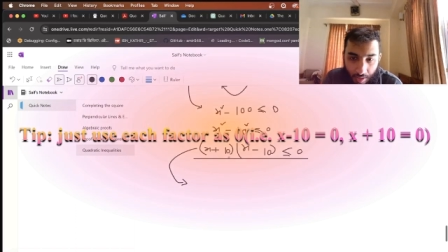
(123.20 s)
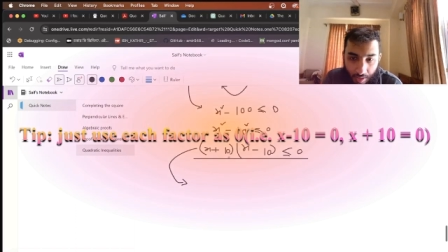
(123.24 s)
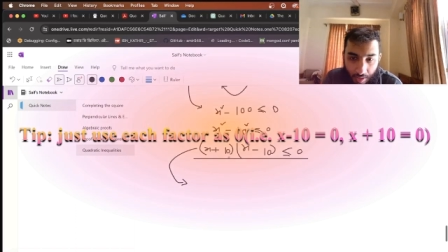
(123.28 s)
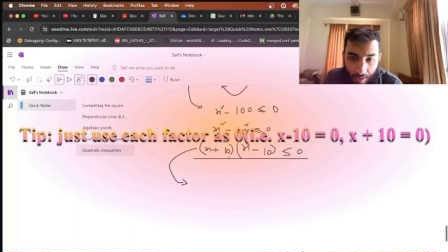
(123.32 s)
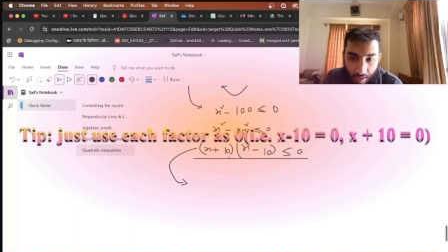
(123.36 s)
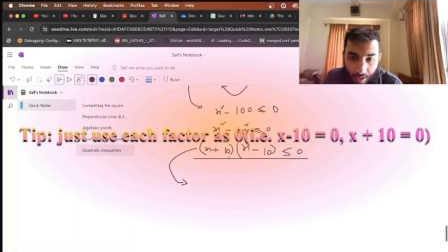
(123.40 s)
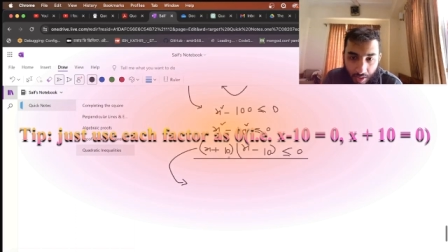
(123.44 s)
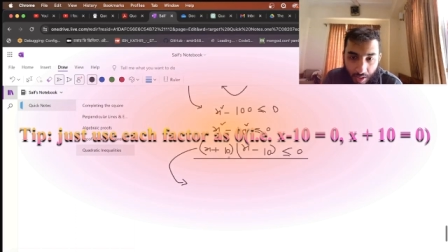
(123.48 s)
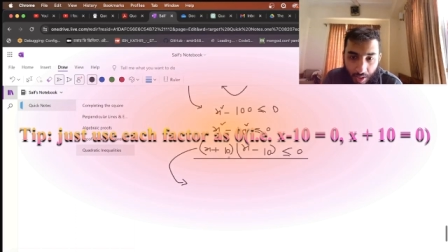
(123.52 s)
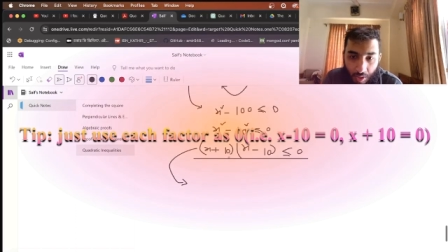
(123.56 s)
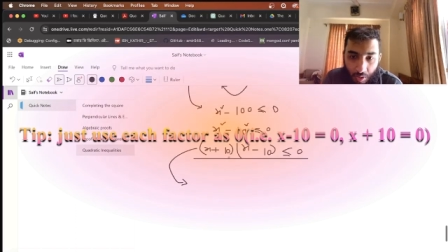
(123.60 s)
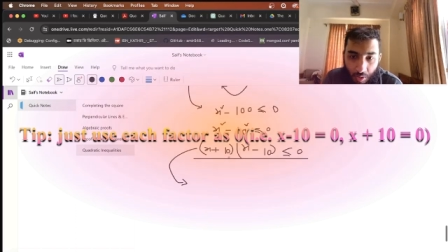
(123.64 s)

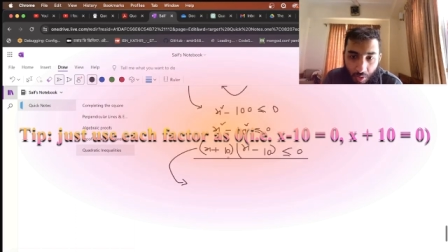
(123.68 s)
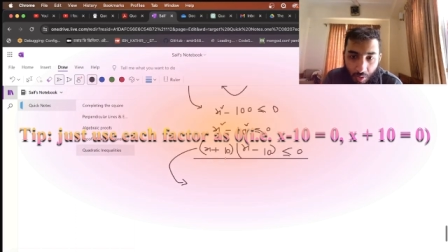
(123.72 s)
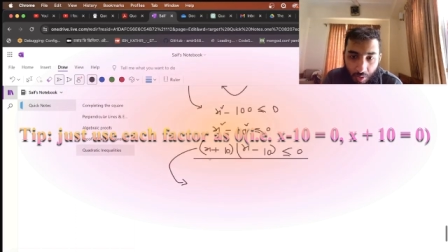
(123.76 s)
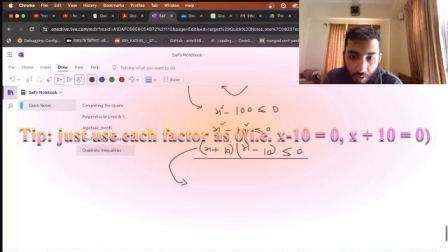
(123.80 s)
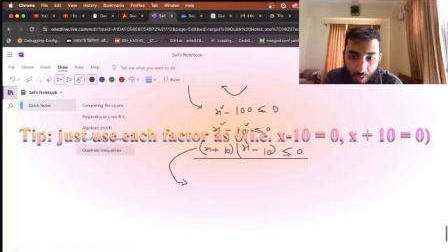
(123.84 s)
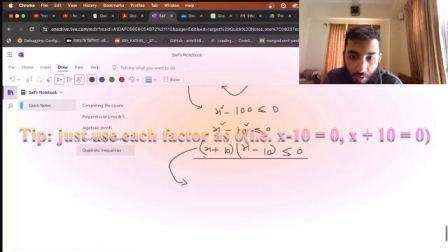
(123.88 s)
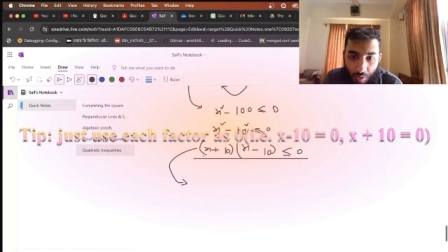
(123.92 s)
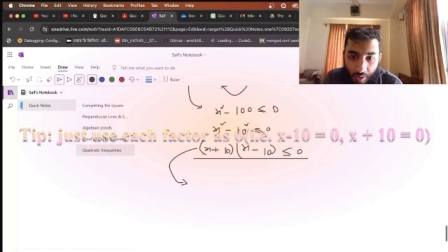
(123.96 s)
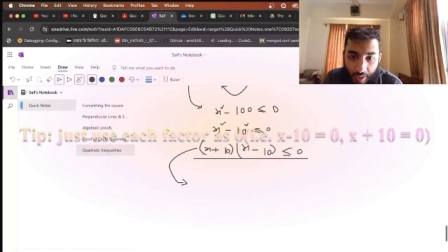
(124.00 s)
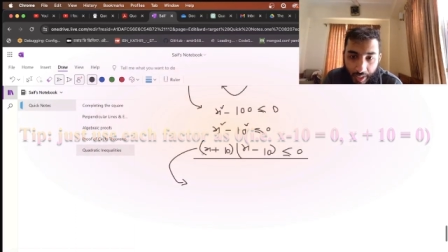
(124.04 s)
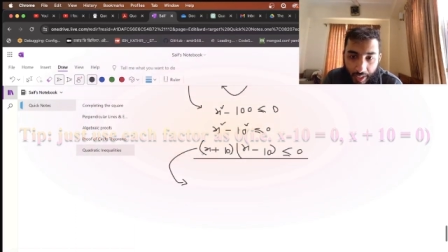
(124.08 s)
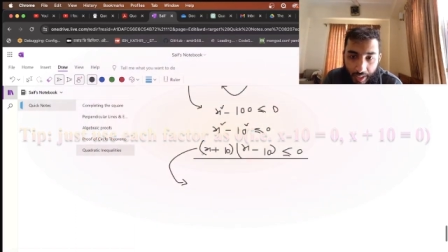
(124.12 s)
0,
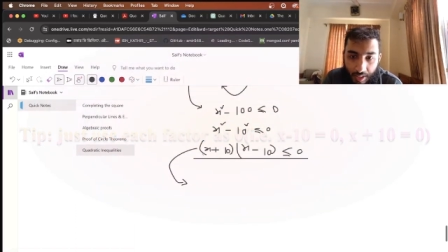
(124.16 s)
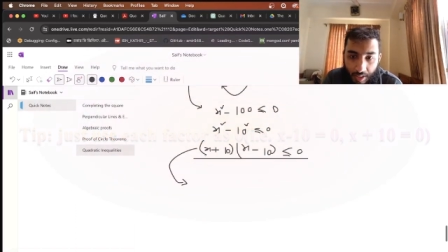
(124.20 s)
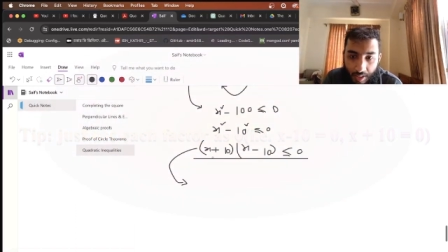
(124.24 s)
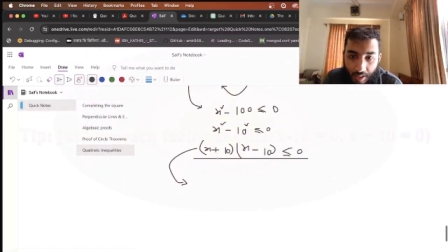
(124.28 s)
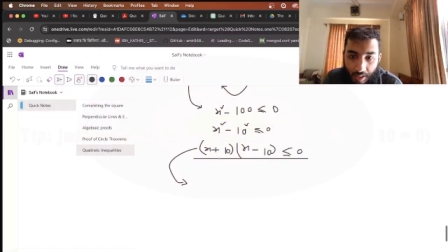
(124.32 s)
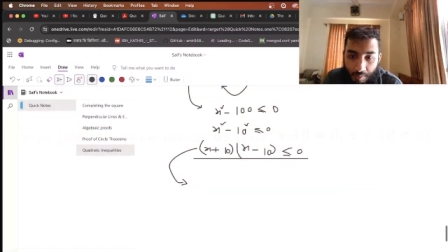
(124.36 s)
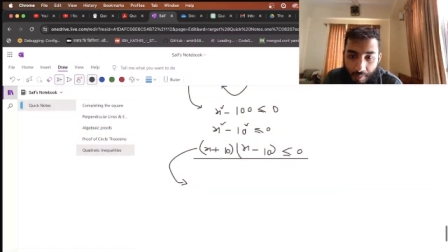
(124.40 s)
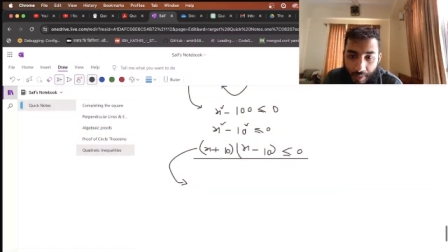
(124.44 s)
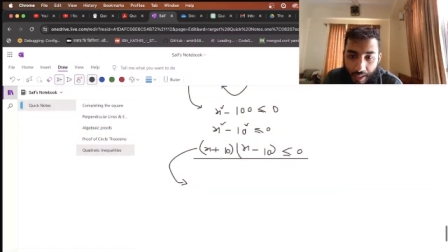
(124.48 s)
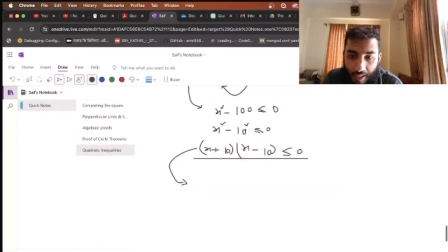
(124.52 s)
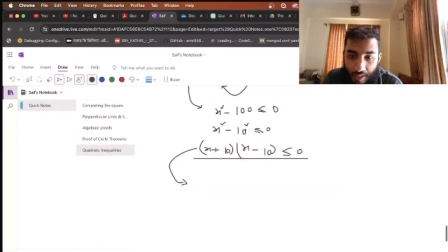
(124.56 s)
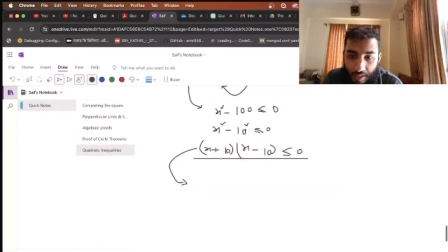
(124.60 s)
so x
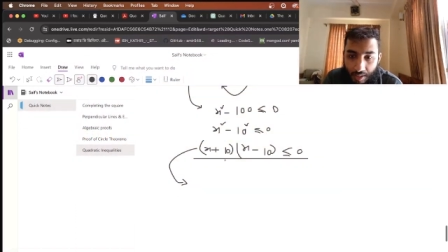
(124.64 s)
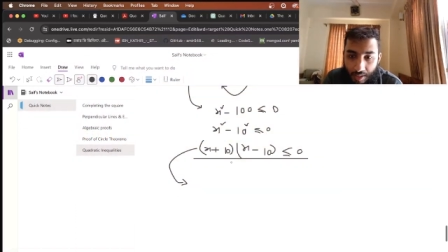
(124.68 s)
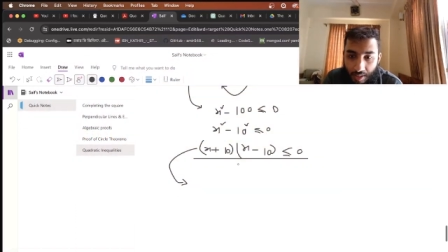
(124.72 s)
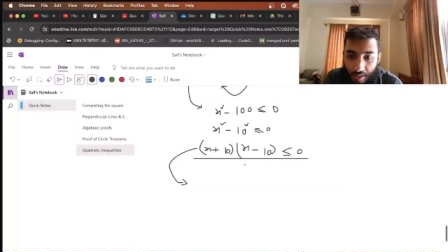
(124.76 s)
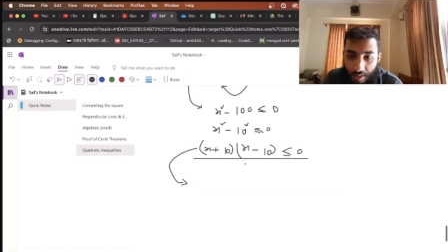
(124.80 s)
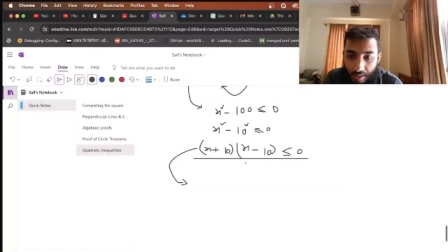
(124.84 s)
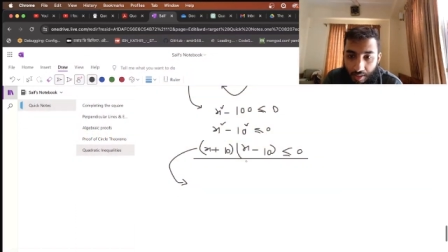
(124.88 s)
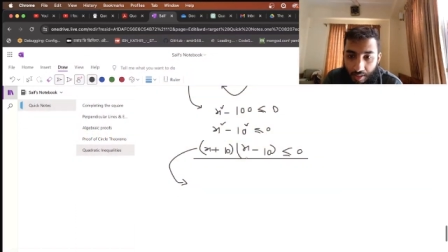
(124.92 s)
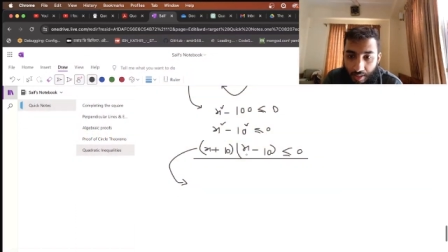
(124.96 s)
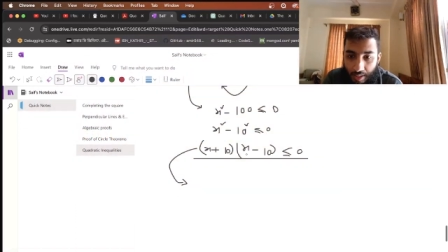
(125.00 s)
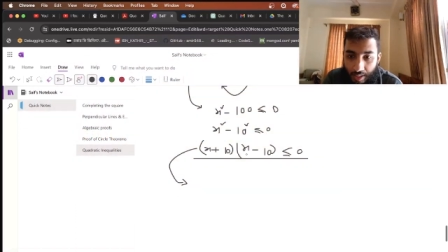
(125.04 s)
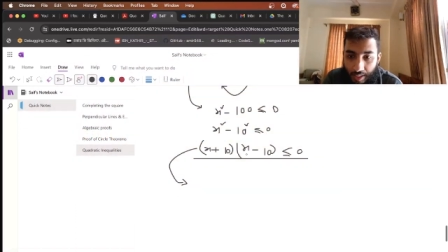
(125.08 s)
is minus 10,